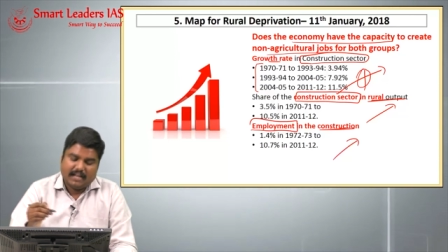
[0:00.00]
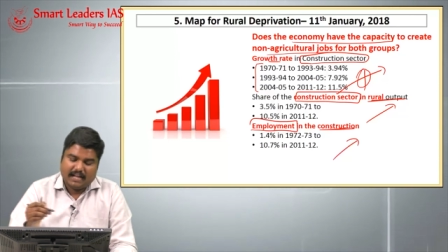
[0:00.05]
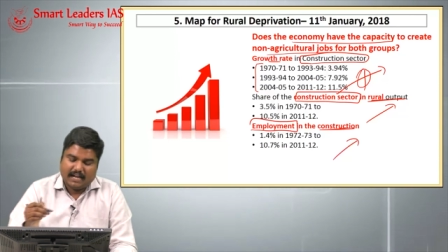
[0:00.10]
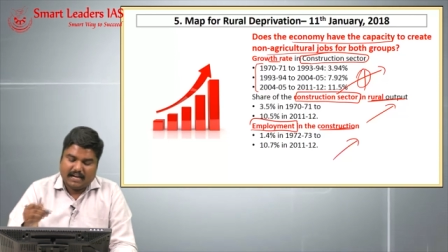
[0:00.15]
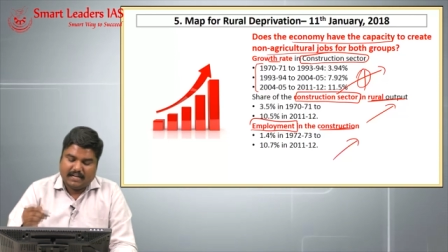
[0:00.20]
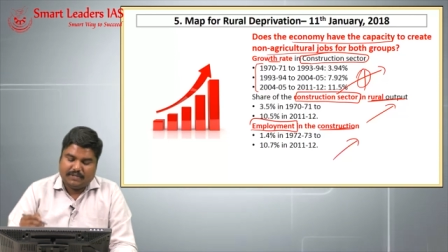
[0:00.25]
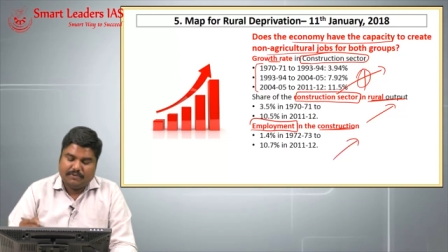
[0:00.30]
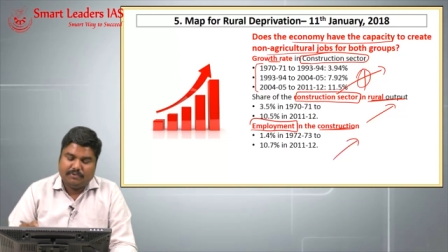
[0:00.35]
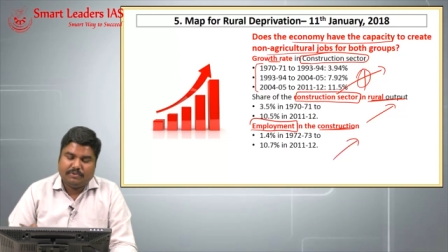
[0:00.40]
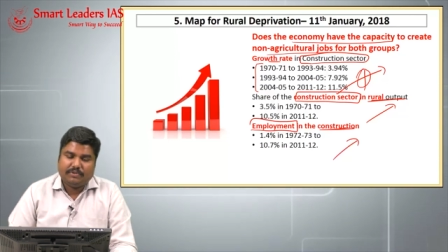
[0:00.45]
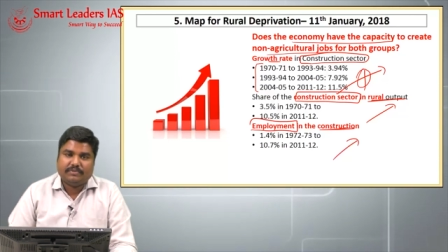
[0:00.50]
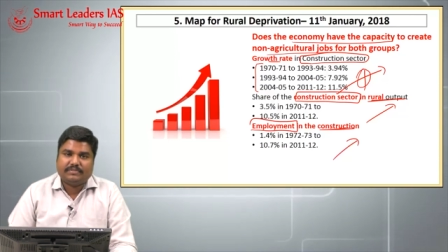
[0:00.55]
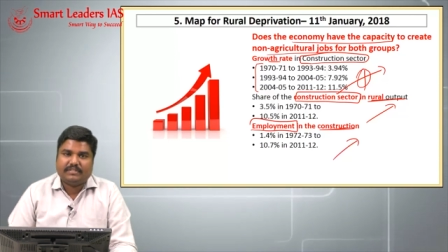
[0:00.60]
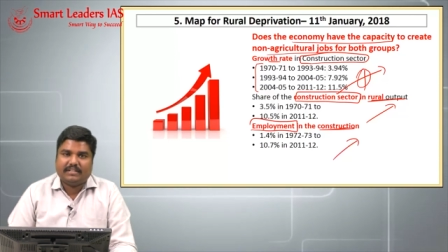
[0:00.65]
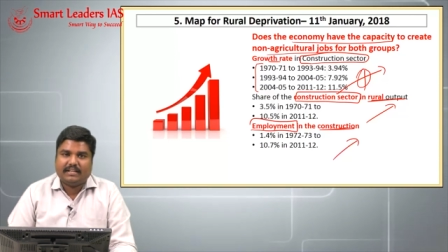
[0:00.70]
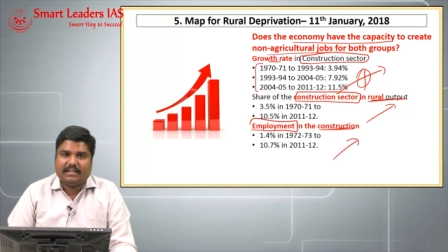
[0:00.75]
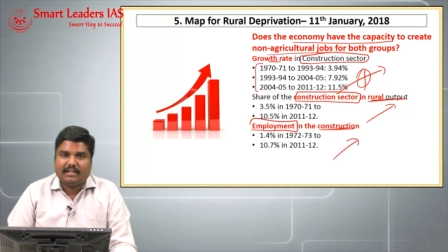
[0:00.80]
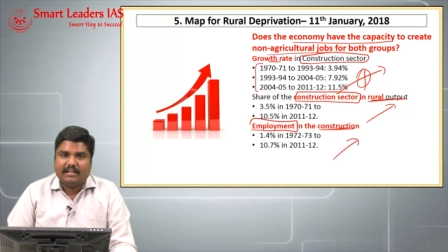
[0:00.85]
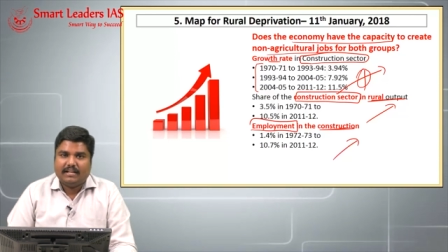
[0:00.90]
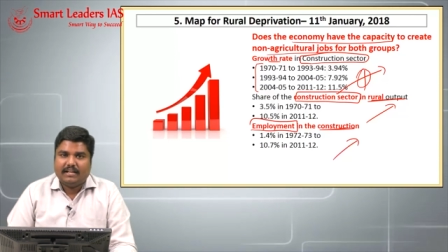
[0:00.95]
and
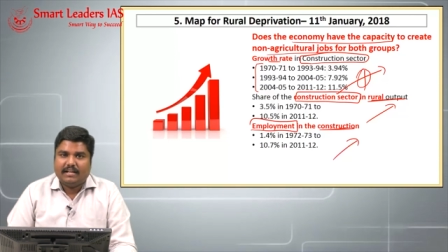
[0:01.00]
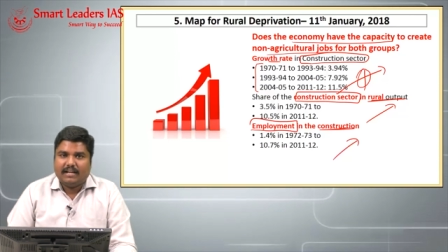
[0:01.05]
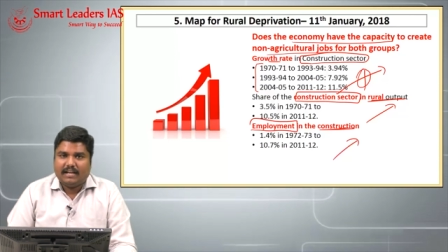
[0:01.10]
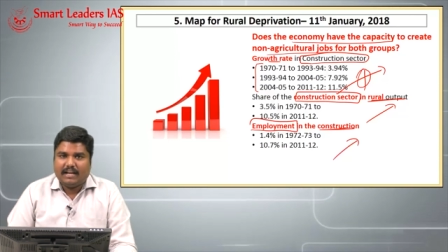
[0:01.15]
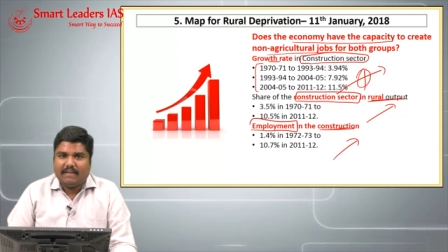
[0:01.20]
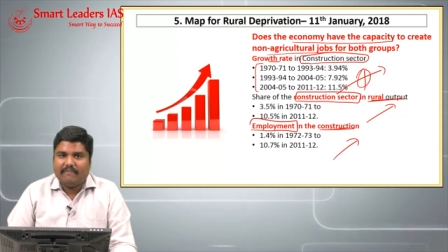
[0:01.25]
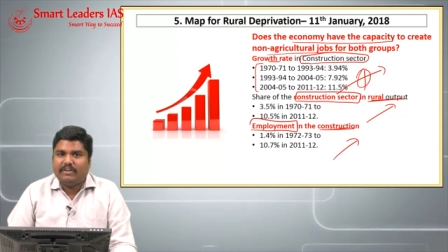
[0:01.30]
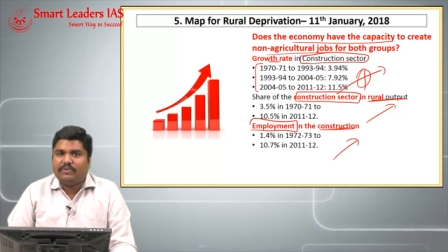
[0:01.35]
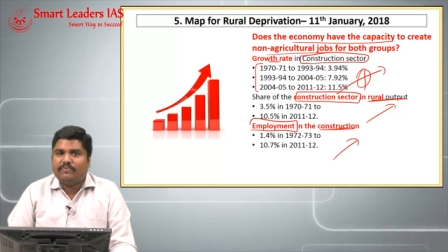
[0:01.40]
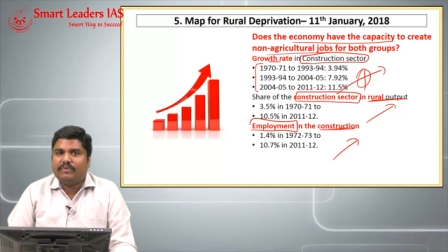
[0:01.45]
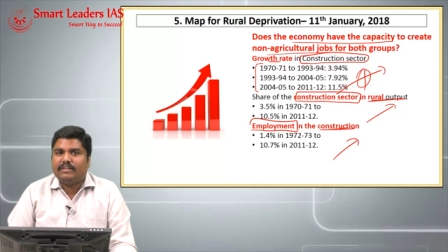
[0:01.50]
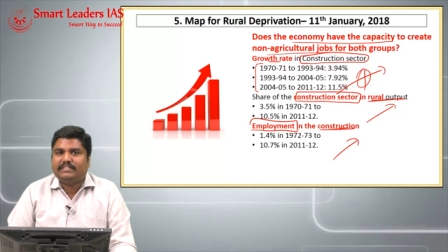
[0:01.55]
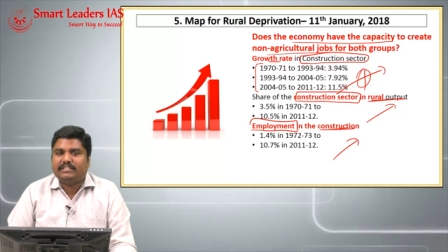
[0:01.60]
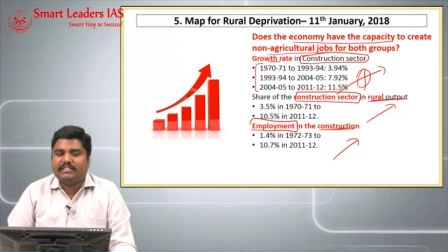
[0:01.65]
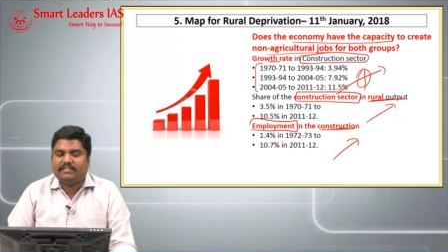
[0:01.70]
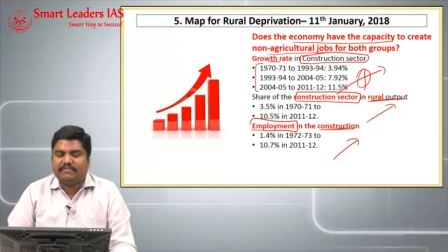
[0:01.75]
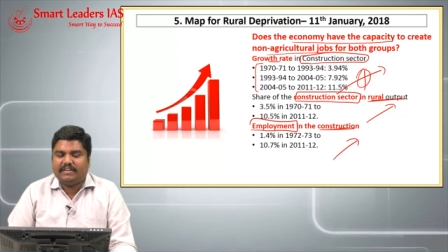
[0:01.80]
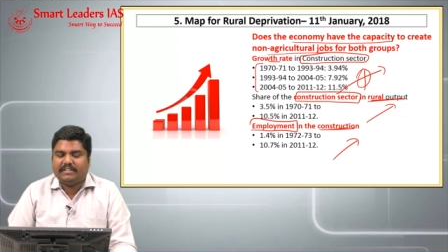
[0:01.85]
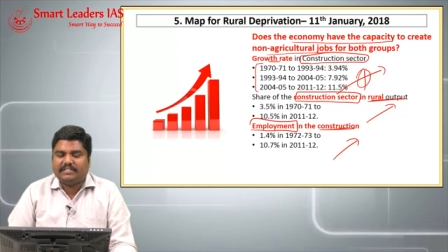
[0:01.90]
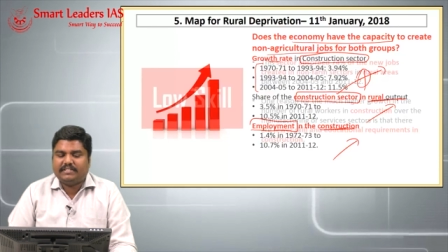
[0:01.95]
2011-12
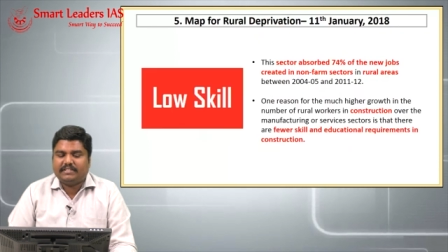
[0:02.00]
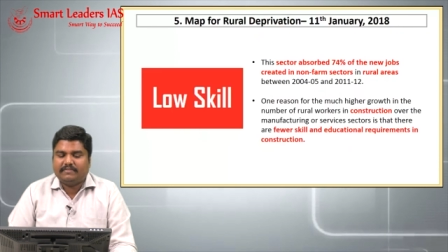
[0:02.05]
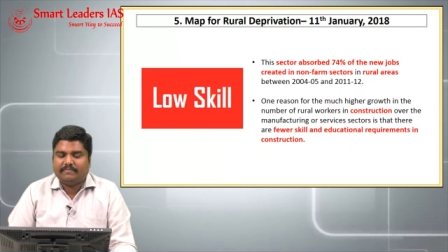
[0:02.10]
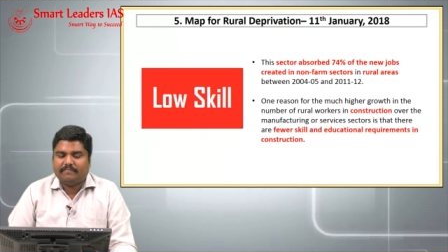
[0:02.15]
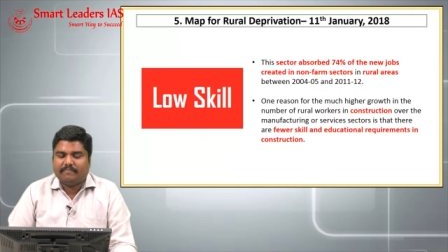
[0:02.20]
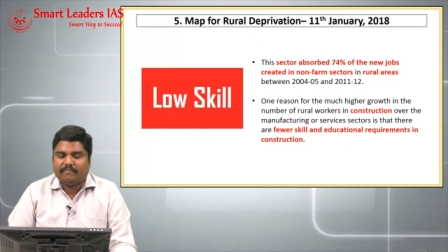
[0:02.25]
situation.